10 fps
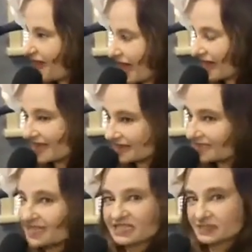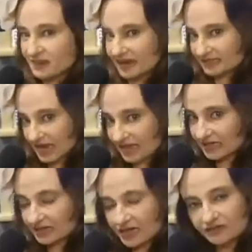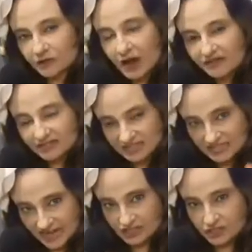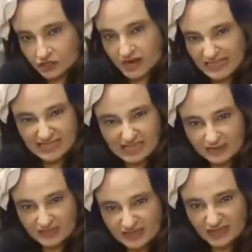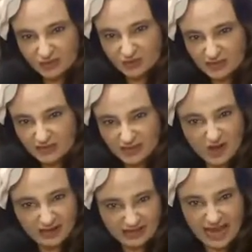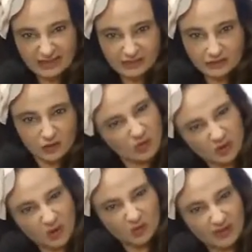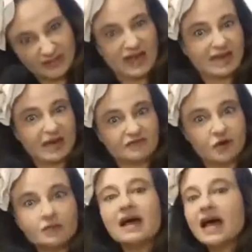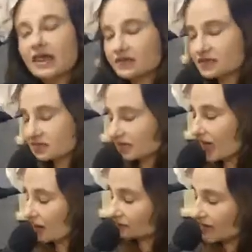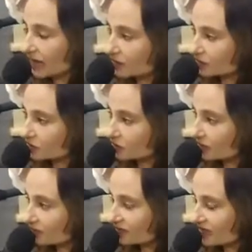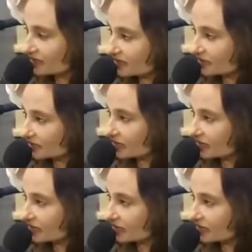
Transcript: That is spectacular. If you're after texture and something that looks a bit like an alien, oh my God, where did that come from? This is the cut flower to invest in.